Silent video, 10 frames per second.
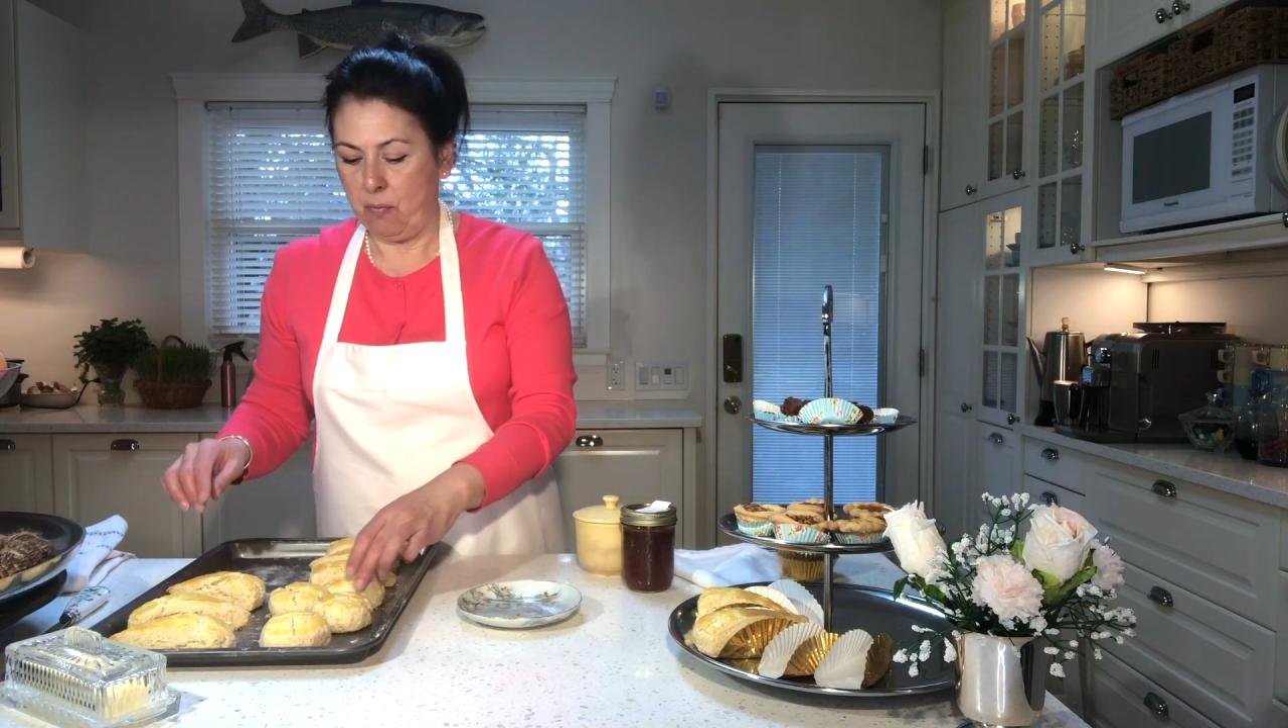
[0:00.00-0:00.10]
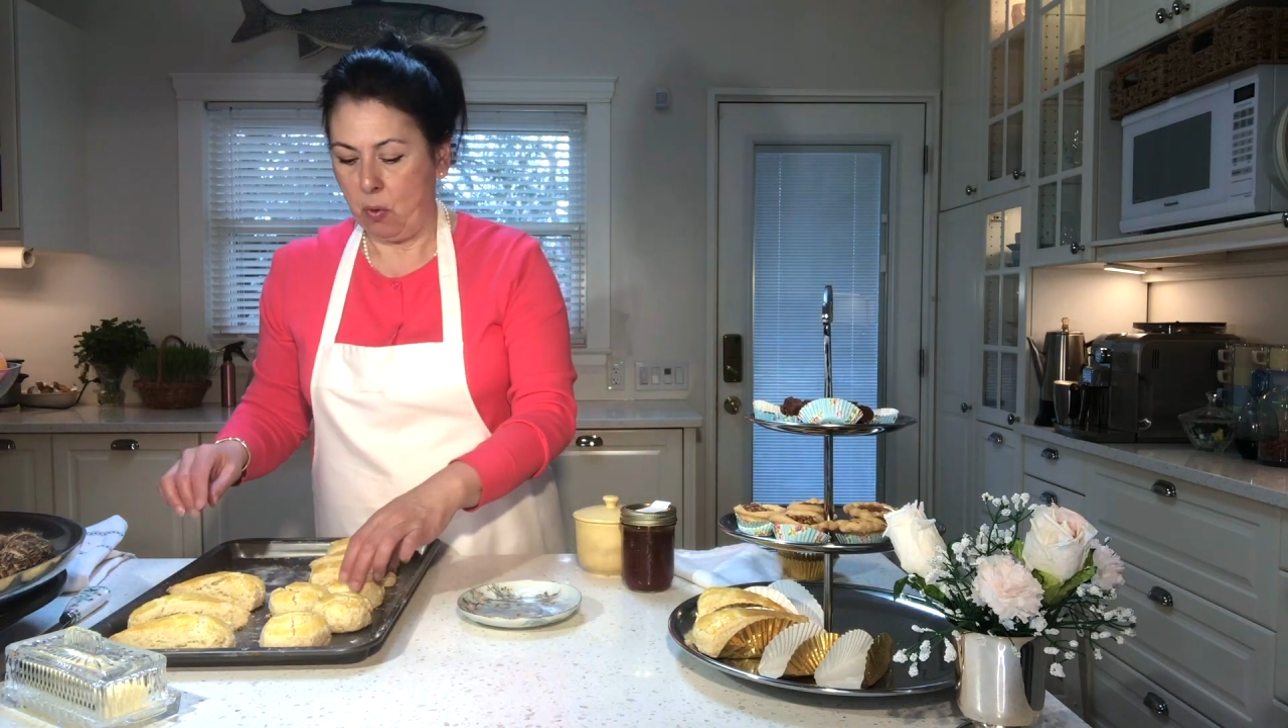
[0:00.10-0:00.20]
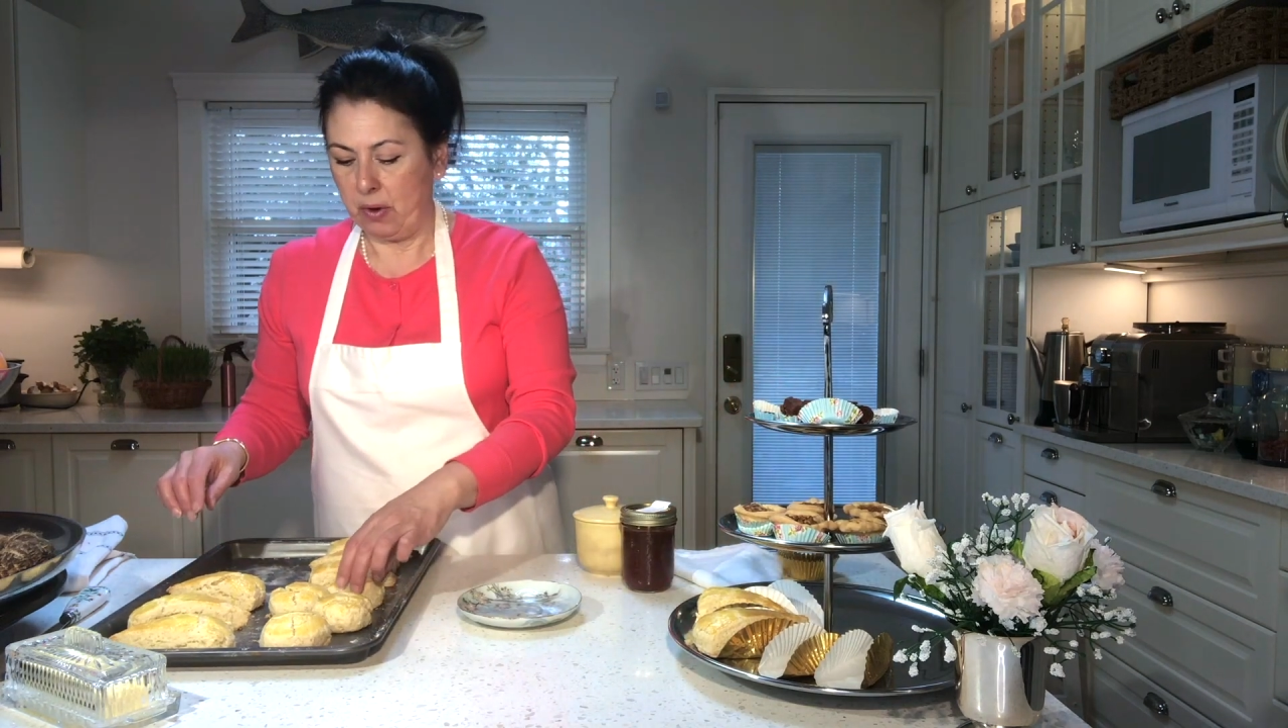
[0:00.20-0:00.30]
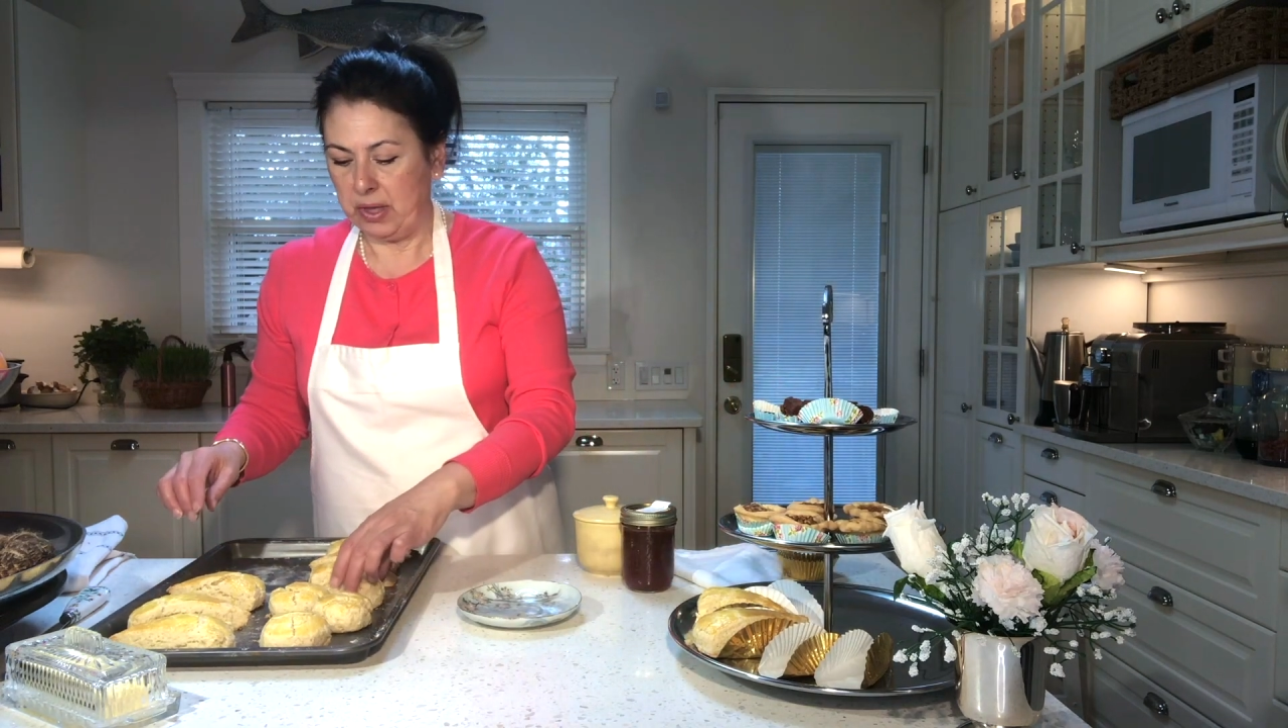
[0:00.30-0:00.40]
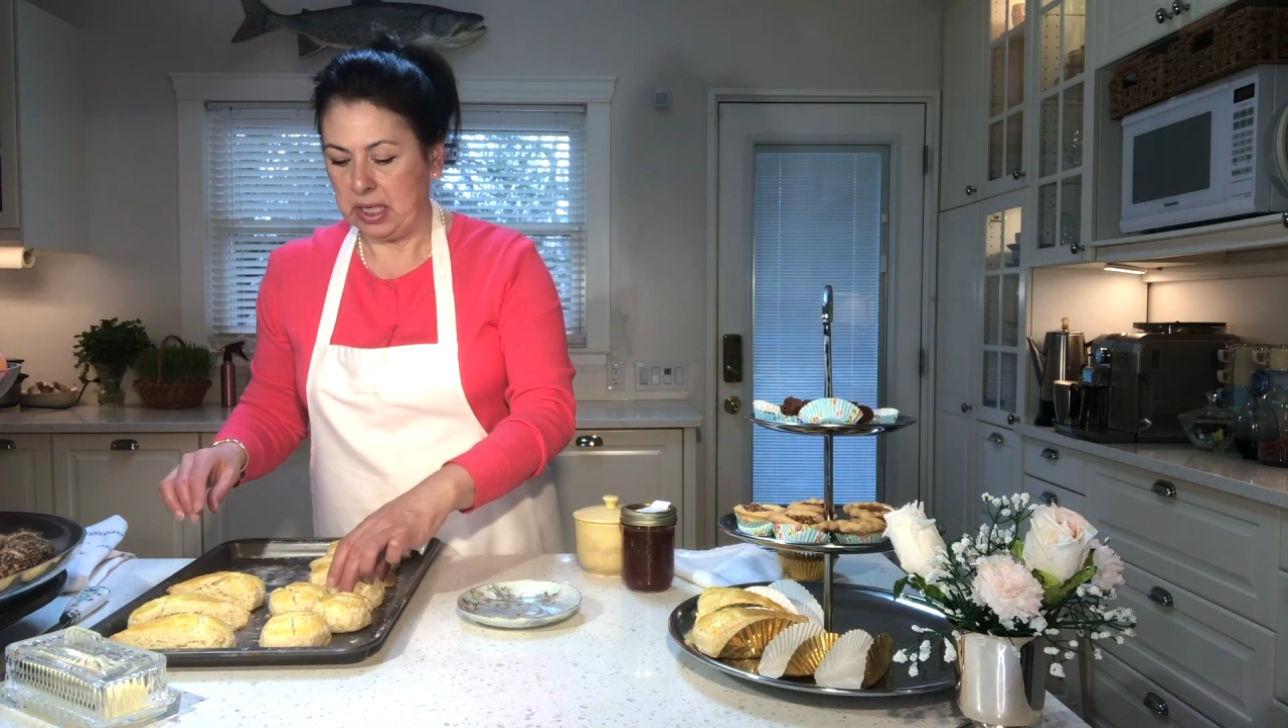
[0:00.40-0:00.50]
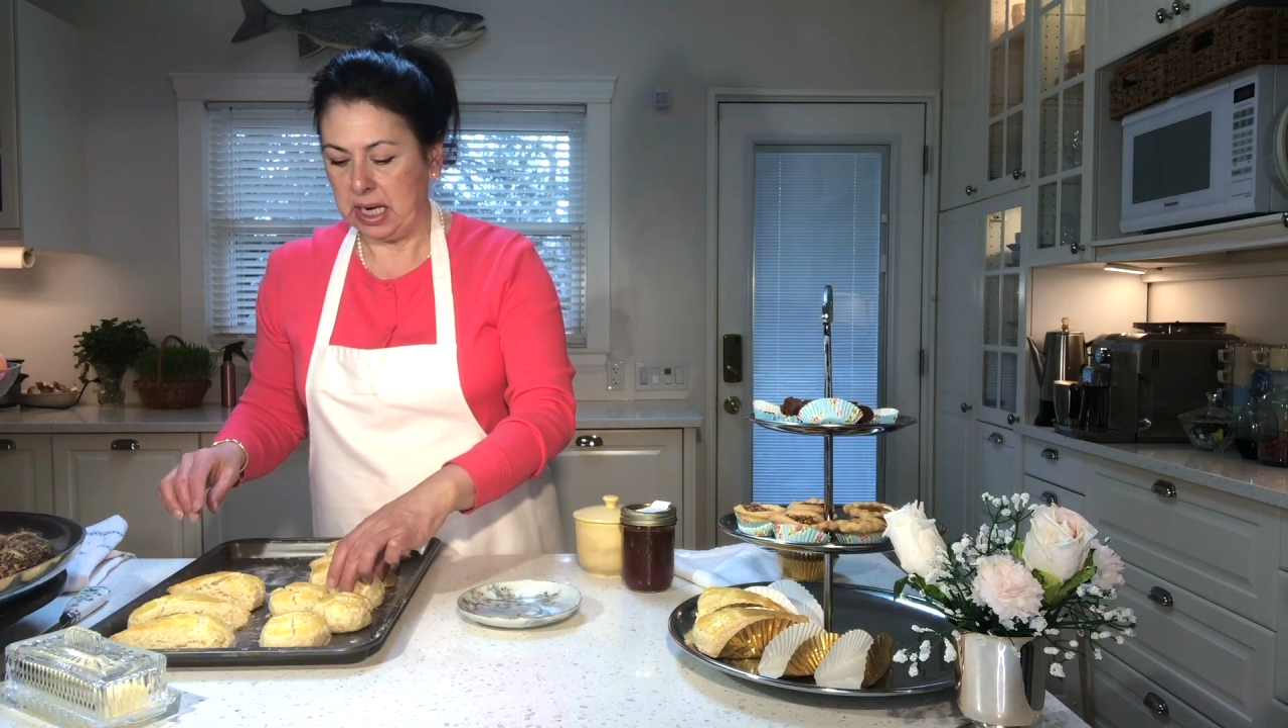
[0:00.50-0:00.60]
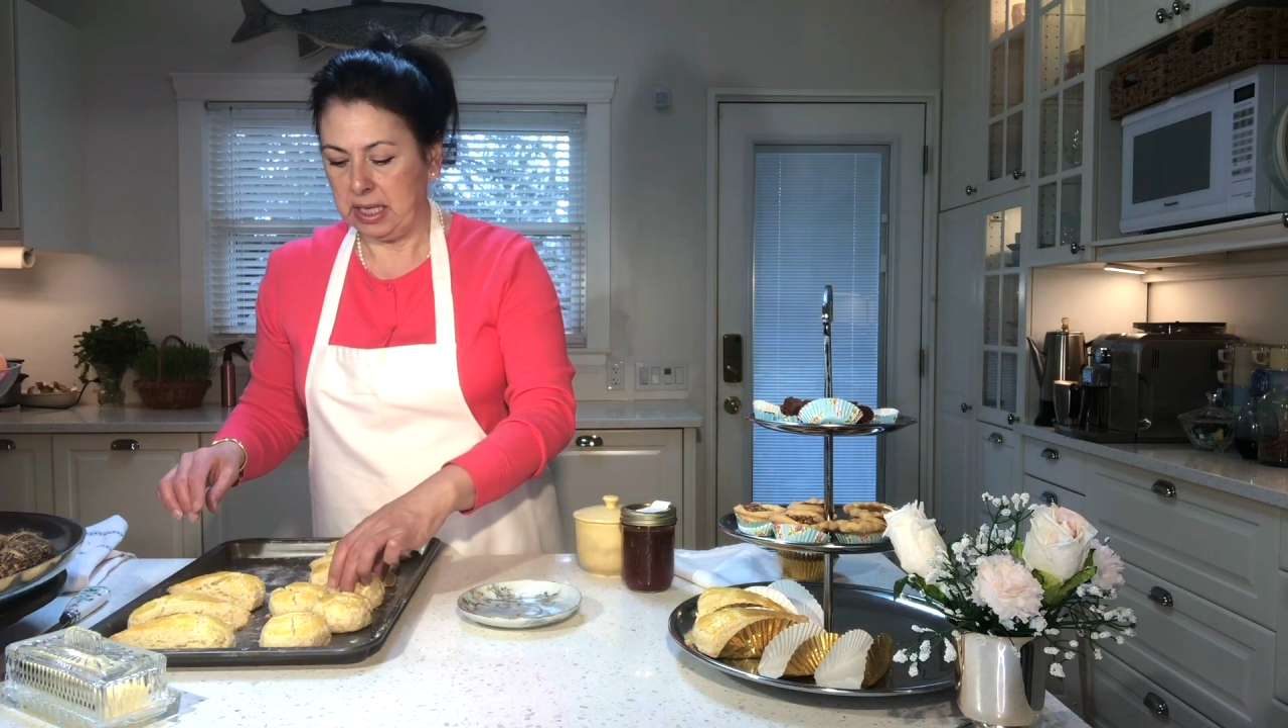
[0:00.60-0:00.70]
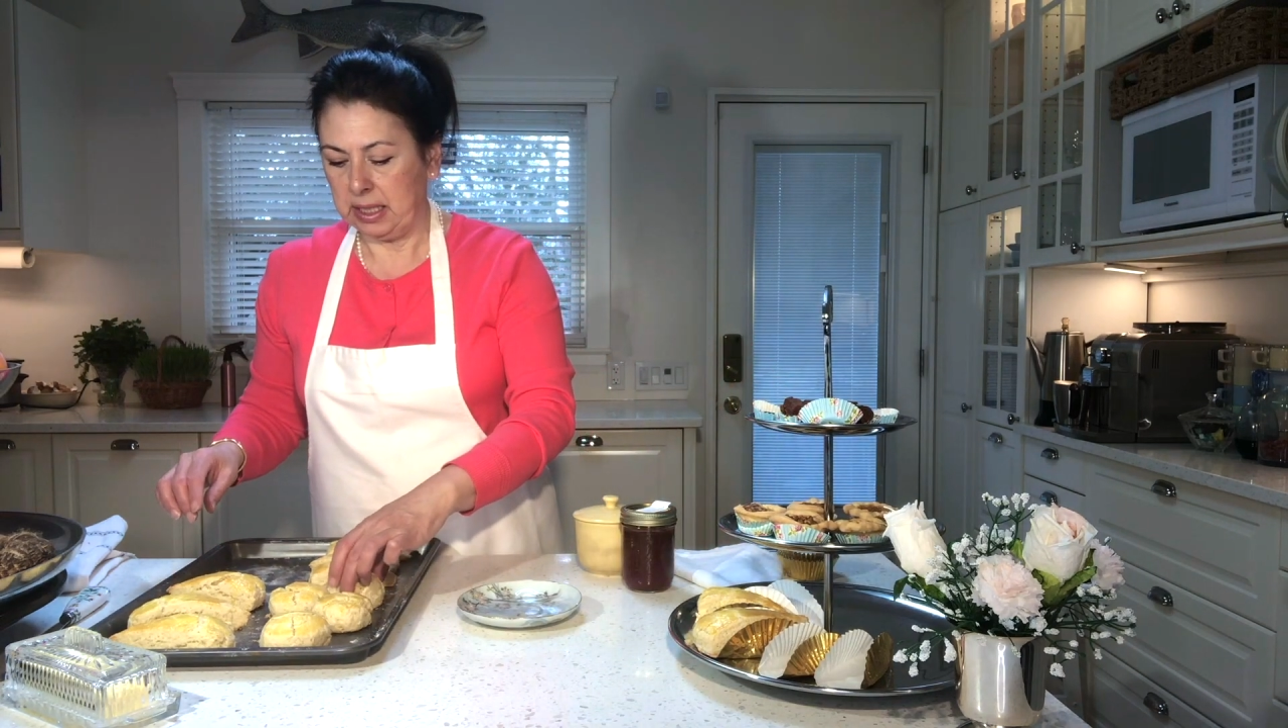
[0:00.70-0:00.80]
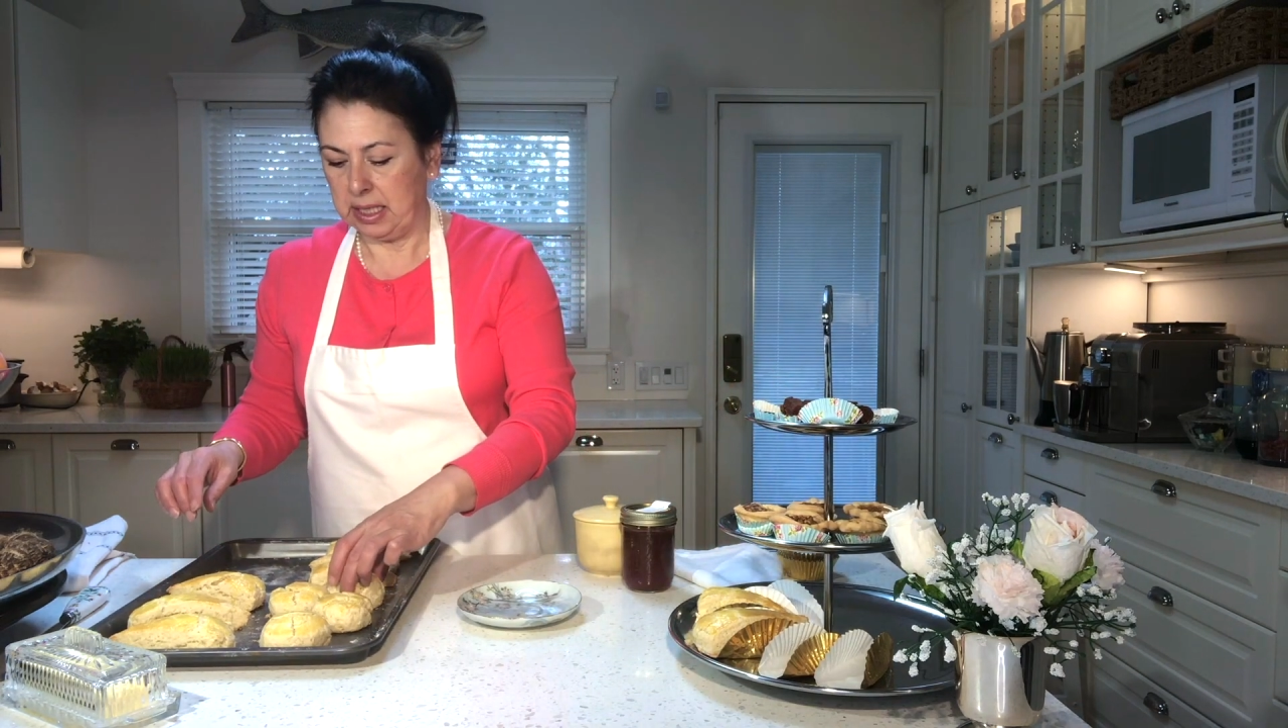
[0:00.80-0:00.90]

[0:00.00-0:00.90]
for the taste